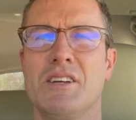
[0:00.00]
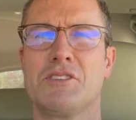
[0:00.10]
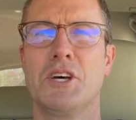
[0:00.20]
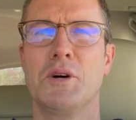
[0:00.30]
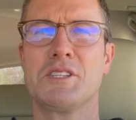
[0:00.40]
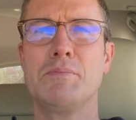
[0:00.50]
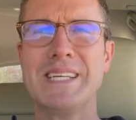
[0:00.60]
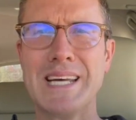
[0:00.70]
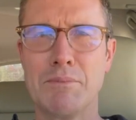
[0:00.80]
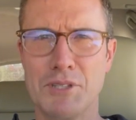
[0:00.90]
So it's
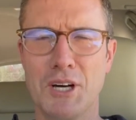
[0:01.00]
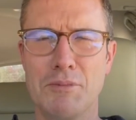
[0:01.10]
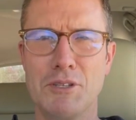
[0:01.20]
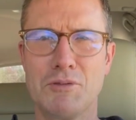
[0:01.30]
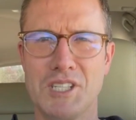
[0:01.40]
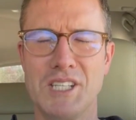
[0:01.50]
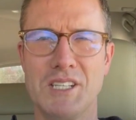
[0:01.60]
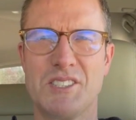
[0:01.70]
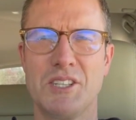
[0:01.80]
BMWT.